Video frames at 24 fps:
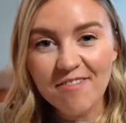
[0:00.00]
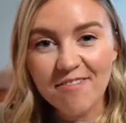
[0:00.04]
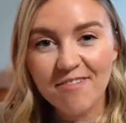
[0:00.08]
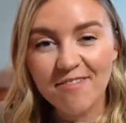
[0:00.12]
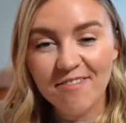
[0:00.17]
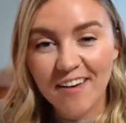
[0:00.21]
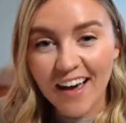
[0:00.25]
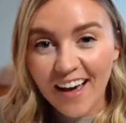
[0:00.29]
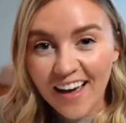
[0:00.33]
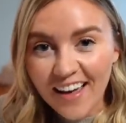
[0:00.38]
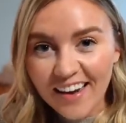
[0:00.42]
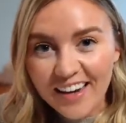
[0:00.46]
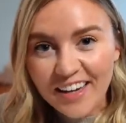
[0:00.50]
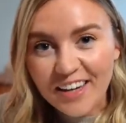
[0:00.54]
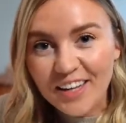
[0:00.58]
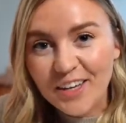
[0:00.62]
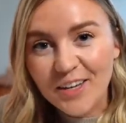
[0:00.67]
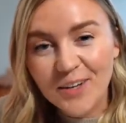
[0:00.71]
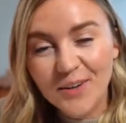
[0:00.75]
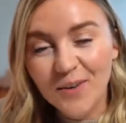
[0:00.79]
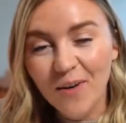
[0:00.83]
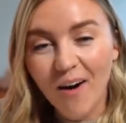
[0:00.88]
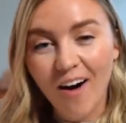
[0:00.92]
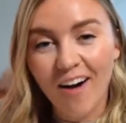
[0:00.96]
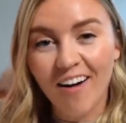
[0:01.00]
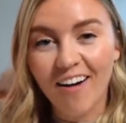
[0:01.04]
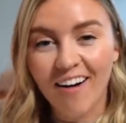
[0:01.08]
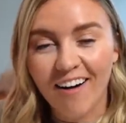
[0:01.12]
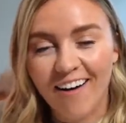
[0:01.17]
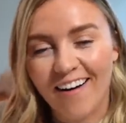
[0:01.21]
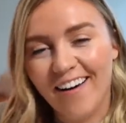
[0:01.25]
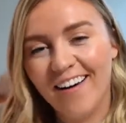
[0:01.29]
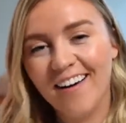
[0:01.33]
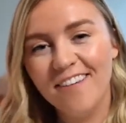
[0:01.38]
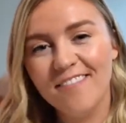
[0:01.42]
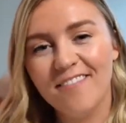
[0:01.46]
fun. You are
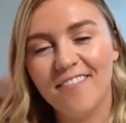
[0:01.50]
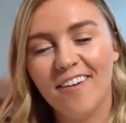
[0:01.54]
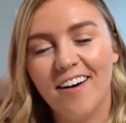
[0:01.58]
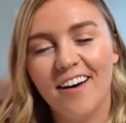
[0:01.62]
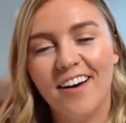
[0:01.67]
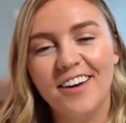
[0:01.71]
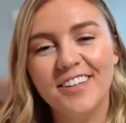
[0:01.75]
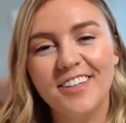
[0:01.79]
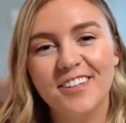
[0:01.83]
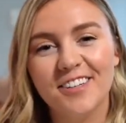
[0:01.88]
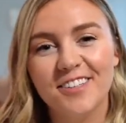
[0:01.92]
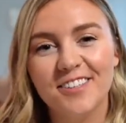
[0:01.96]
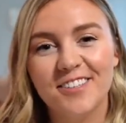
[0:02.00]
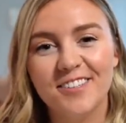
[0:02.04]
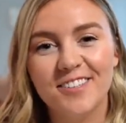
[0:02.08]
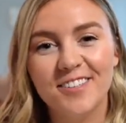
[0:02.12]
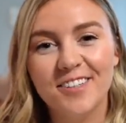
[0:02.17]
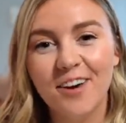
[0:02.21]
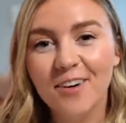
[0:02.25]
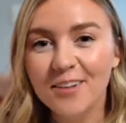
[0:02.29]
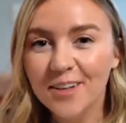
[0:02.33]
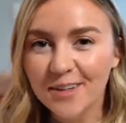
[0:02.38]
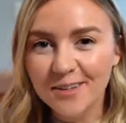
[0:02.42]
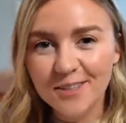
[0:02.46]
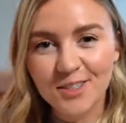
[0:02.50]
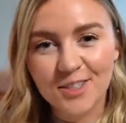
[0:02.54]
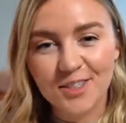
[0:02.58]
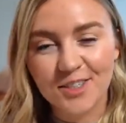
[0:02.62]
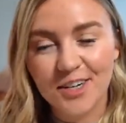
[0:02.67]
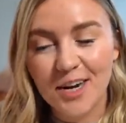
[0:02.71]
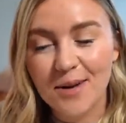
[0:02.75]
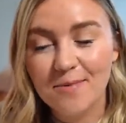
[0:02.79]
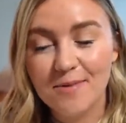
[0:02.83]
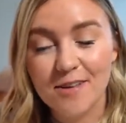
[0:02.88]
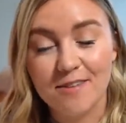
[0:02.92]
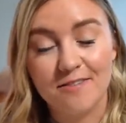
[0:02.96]
off on your solo
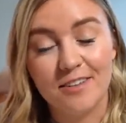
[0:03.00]
trip.